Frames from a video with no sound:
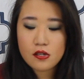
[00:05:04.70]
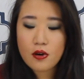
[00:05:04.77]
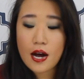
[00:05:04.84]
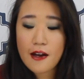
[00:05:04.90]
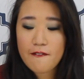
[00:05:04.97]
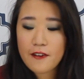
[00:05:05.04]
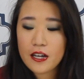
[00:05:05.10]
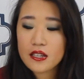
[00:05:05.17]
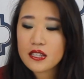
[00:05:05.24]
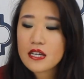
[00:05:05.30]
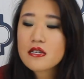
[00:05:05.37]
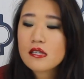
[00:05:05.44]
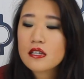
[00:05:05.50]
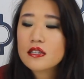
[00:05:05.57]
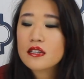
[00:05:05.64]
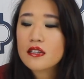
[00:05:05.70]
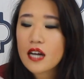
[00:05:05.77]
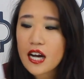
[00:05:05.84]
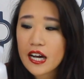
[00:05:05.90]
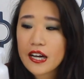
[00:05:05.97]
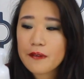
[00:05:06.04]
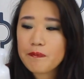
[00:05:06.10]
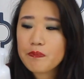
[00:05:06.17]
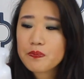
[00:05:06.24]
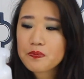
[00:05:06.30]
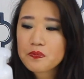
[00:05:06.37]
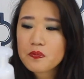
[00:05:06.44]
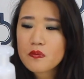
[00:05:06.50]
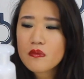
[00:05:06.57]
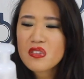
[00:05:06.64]
So I found this online,
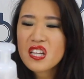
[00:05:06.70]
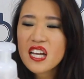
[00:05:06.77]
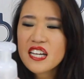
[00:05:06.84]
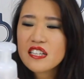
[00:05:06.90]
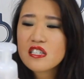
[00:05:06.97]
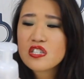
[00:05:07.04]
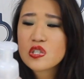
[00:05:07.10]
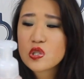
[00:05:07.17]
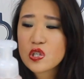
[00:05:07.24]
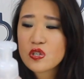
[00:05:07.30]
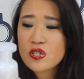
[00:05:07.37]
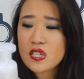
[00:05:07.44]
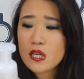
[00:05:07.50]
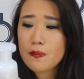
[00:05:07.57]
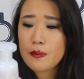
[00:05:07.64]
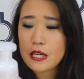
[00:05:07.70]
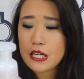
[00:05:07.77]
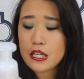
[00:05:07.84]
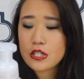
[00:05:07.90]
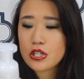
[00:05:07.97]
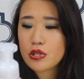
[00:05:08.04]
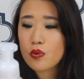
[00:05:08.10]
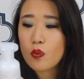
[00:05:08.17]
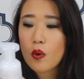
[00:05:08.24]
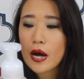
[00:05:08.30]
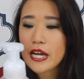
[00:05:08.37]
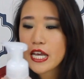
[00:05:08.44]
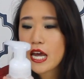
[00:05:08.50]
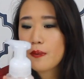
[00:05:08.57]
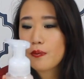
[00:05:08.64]
and it's juicy peach,
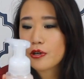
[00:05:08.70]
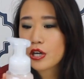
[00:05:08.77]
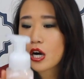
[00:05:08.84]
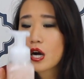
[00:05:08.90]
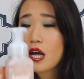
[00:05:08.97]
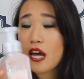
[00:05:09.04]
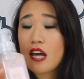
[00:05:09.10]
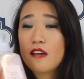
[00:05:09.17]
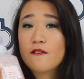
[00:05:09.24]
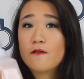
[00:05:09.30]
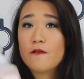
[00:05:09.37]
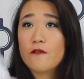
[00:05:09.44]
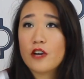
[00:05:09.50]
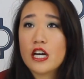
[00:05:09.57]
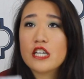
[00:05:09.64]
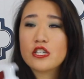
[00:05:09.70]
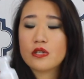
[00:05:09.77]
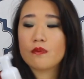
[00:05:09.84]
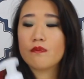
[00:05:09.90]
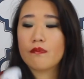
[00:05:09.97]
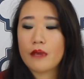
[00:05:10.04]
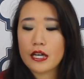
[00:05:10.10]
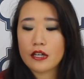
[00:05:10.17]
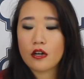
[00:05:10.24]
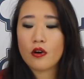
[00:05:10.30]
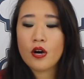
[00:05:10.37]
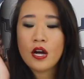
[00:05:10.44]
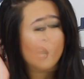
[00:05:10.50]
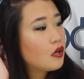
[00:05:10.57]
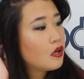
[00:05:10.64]
white apricot, and fresh
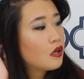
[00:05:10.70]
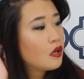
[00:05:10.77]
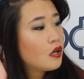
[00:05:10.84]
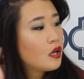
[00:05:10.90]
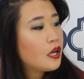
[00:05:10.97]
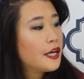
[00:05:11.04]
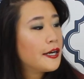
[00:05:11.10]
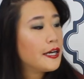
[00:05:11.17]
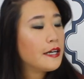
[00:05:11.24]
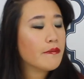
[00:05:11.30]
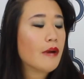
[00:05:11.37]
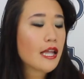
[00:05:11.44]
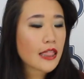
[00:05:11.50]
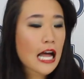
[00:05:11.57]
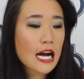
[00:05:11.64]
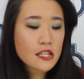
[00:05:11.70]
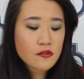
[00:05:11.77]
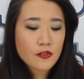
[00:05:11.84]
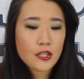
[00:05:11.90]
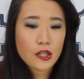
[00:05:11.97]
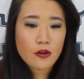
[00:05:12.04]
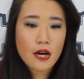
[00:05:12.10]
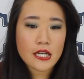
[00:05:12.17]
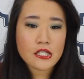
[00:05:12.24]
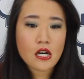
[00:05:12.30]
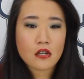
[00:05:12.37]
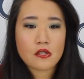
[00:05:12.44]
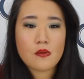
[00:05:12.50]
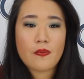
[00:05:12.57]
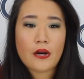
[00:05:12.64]
mango. In my last video, I
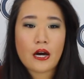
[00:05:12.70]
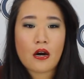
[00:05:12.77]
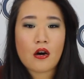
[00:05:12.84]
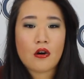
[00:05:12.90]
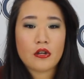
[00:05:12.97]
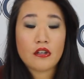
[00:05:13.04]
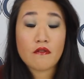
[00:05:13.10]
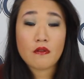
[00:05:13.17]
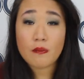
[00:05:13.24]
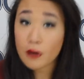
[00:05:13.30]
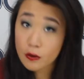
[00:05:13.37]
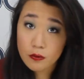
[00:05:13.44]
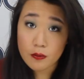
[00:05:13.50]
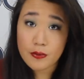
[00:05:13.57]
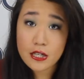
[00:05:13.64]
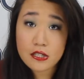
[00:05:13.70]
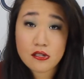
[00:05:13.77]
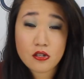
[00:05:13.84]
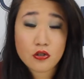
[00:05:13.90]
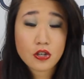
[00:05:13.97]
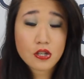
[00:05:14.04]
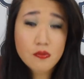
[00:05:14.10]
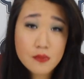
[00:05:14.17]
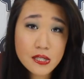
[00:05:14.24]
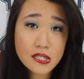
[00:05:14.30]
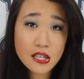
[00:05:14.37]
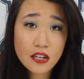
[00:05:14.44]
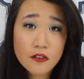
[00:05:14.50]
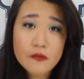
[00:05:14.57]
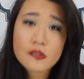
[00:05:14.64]
talked about giving my roommates their
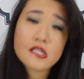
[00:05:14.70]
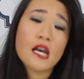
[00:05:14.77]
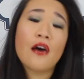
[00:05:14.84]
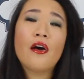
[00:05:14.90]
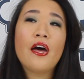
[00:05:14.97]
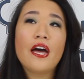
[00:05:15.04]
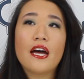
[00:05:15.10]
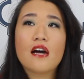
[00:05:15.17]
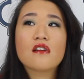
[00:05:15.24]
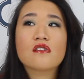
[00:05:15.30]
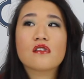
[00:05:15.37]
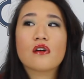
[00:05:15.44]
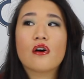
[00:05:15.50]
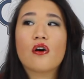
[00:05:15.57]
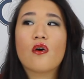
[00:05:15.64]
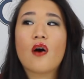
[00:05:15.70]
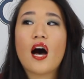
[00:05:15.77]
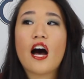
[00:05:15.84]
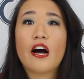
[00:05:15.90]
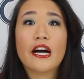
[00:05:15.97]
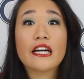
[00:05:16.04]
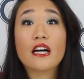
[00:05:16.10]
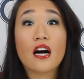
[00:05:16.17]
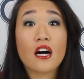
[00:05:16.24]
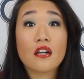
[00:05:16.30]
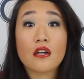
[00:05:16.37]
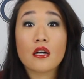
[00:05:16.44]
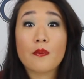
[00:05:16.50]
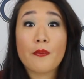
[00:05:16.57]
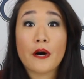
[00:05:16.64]
Christmas gifts. And so I got
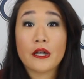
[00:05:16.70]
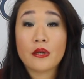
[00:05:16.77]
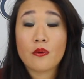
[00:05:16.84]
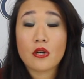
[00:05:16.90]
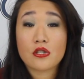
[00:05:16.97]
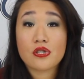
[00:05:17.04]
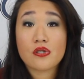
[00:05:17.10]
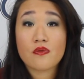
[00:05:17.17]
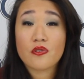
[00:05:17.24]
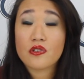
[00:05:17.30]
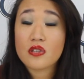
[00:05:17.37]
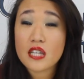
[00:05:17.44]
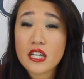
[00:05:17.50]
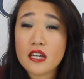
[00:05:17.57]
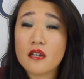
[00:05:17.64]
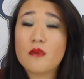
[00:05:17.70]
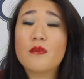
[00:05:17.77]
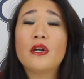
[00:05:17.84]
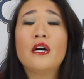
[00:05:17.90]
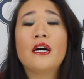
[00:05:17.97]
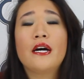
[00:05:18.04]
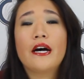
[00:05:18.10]
a lot of body washes for them,